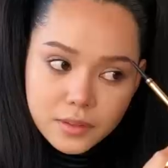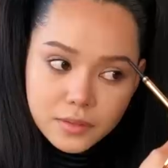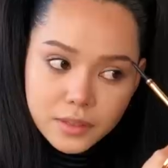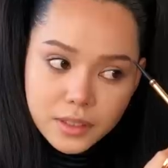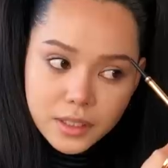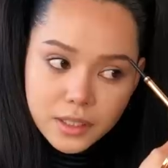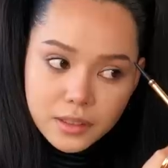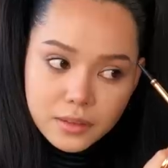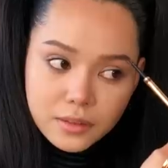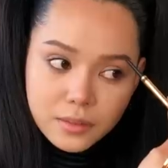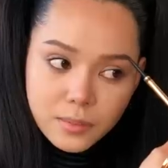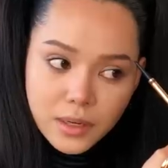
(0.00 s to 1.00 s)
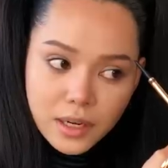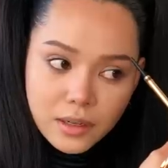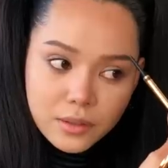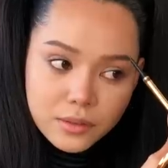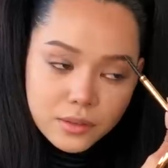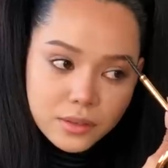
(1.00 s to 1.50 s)
feel like the
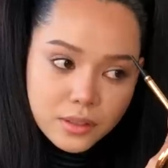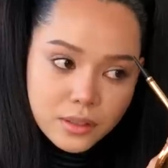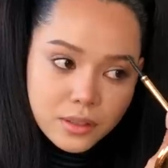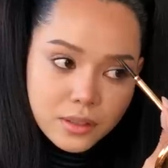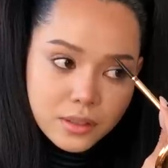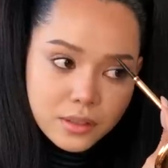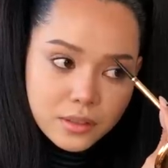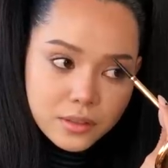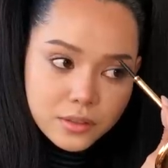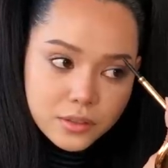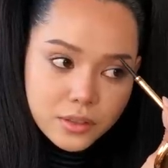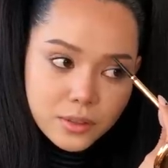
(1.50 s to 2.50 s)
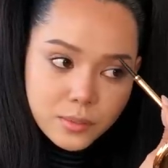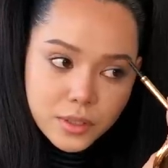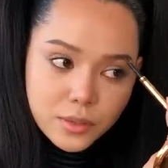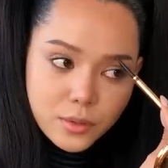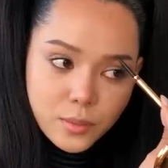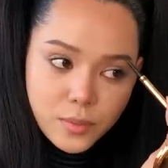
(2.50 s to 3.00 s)
brows shouldn't be
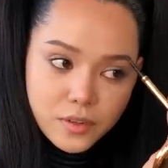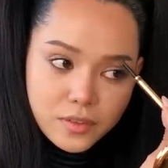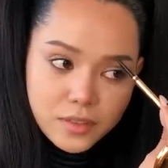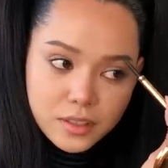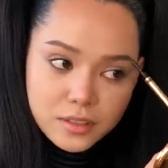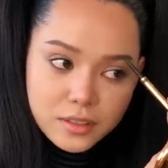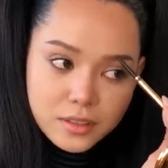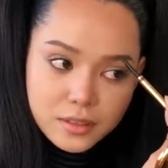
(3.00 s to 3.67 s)
too perfect.